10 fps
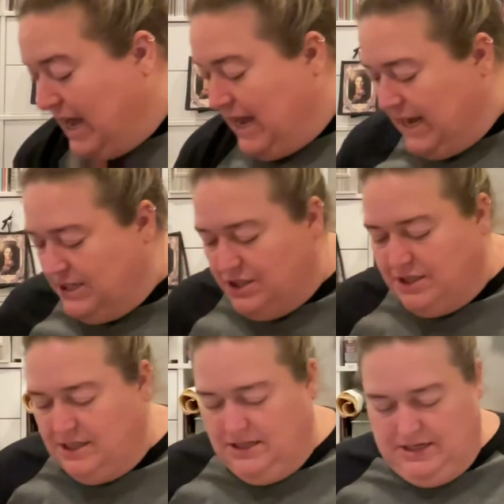I
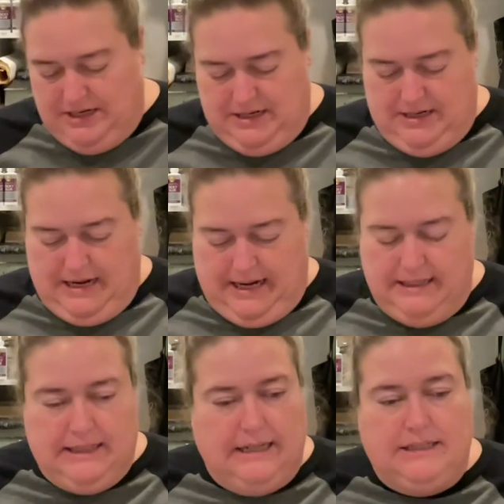just,
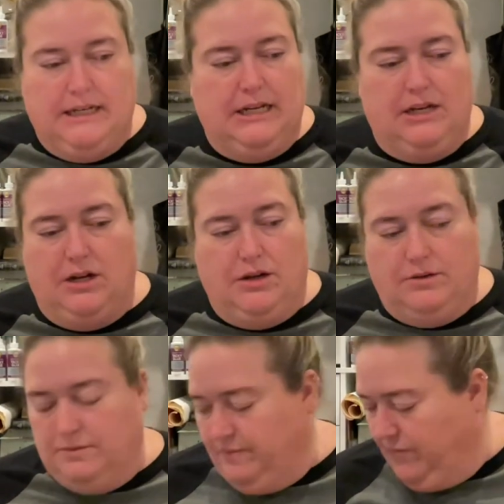guys, I didn't
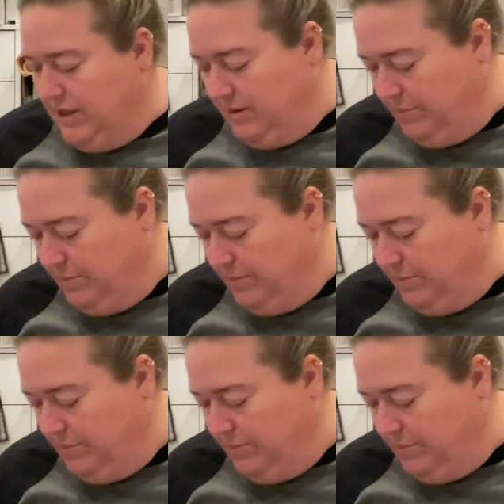know in the